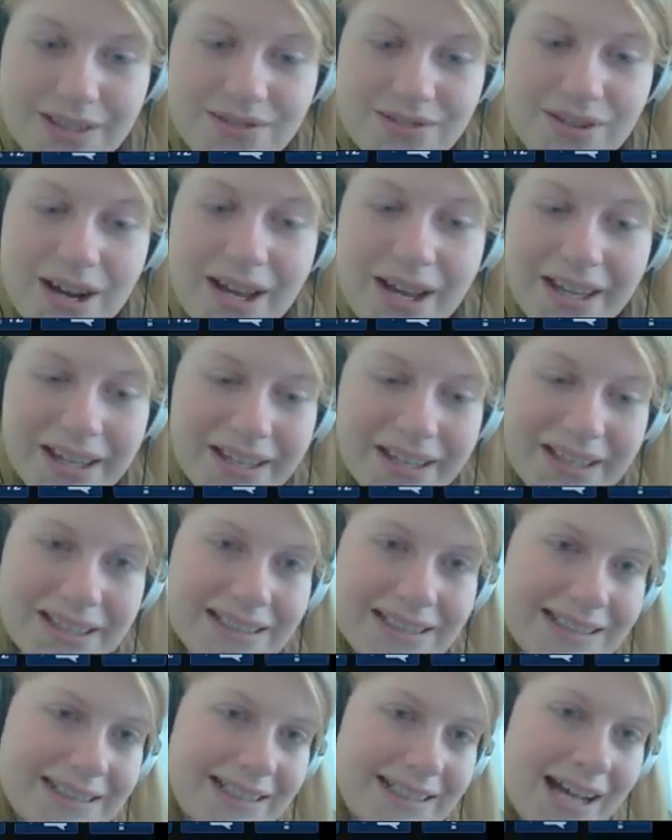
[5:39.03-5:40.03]
Crit
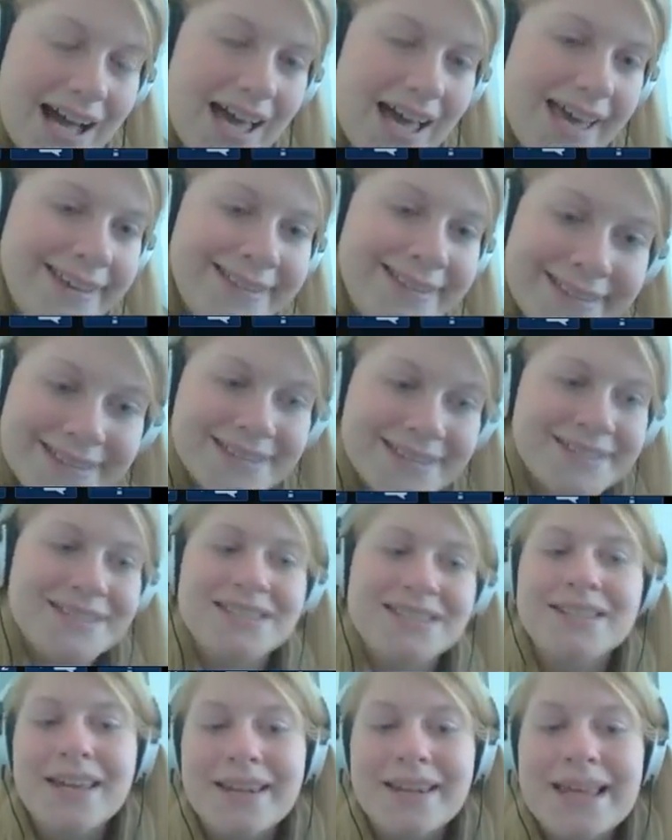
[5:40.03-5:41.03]
strike,
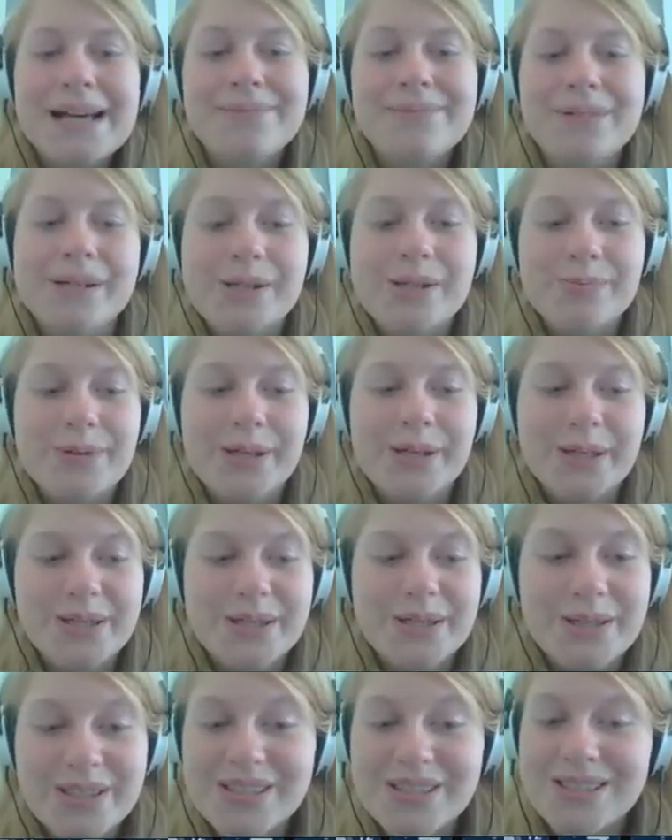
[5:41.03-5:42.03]
it doesn't say
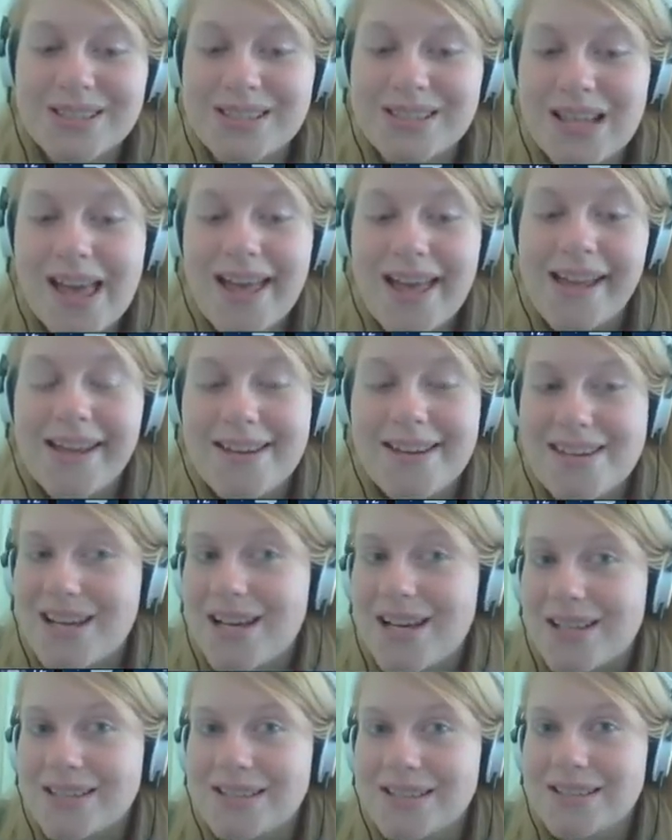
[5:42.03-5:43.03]
that much because
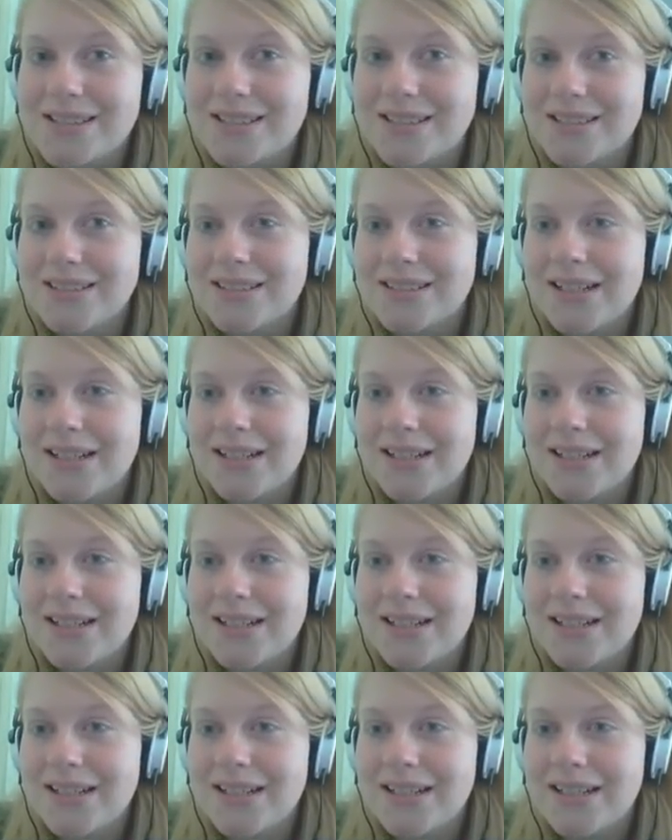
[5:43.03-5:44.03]
it doesn't say
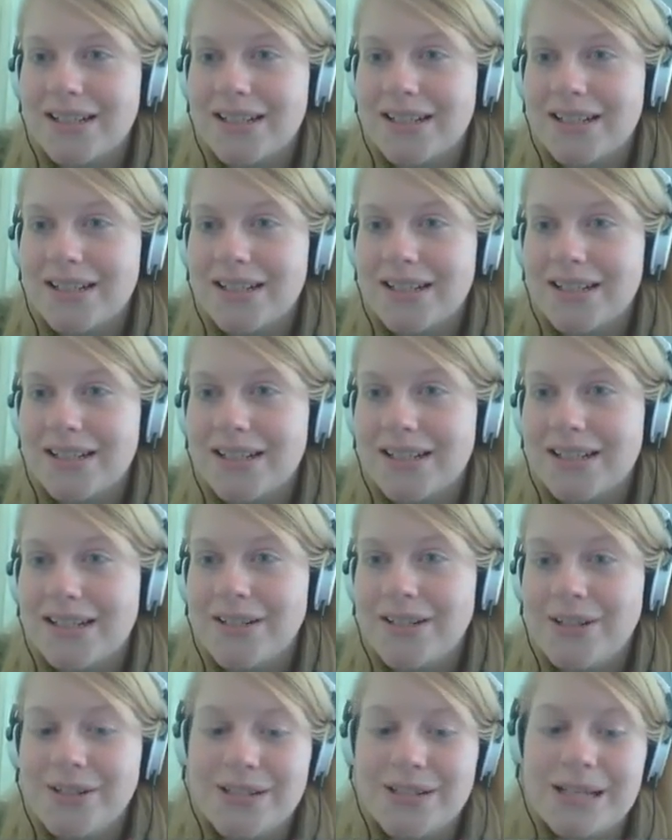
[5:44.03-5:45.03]
that
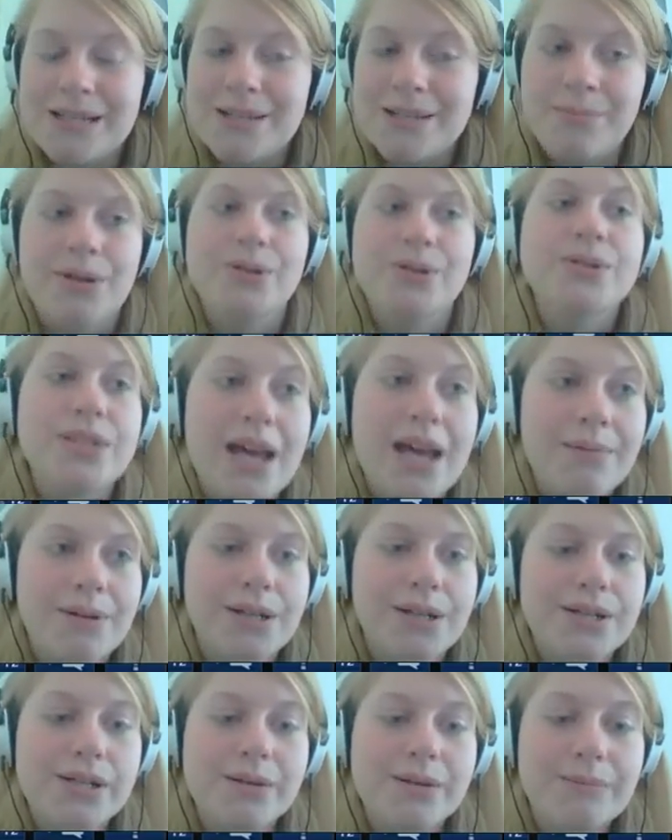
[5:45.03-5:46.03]
you did the
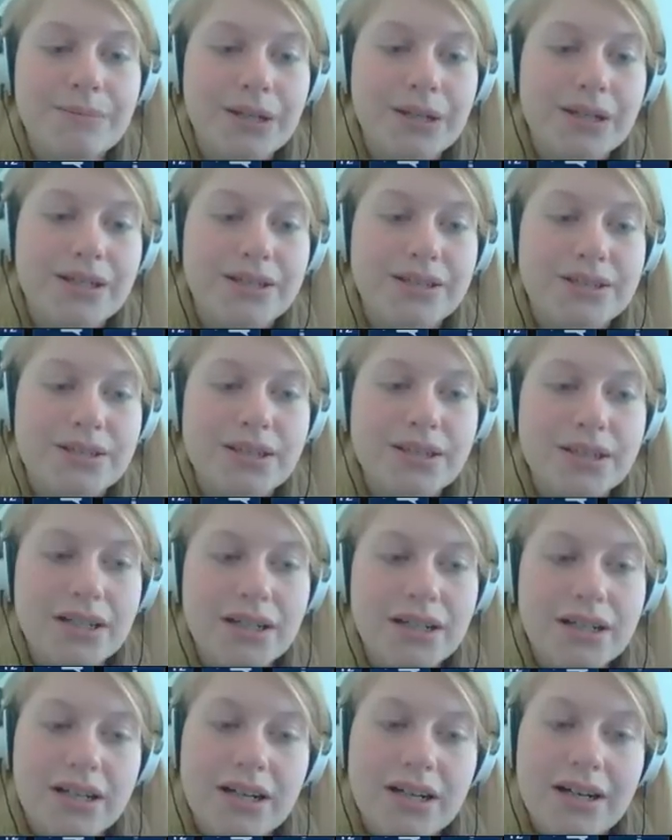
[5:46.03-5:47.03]
most damage,
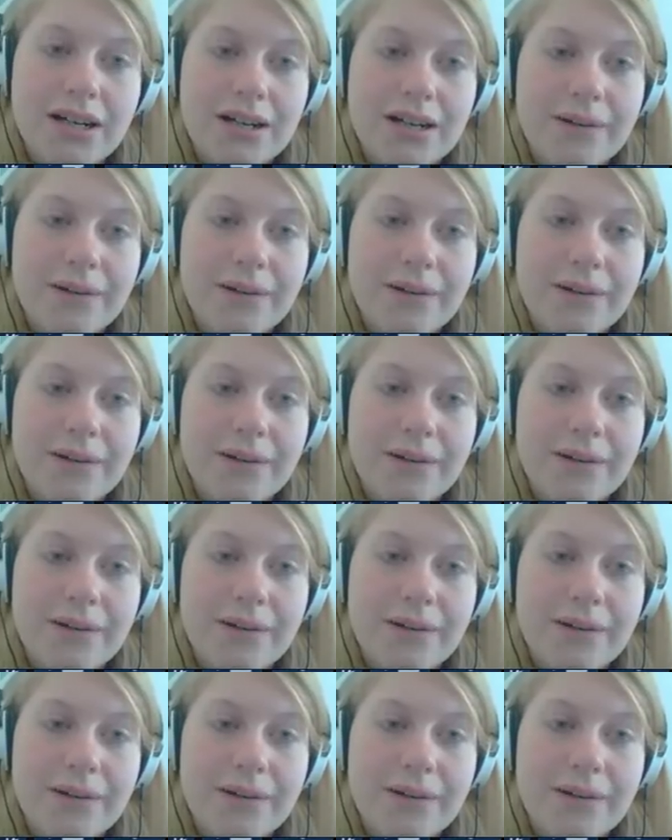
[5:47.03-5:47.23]
because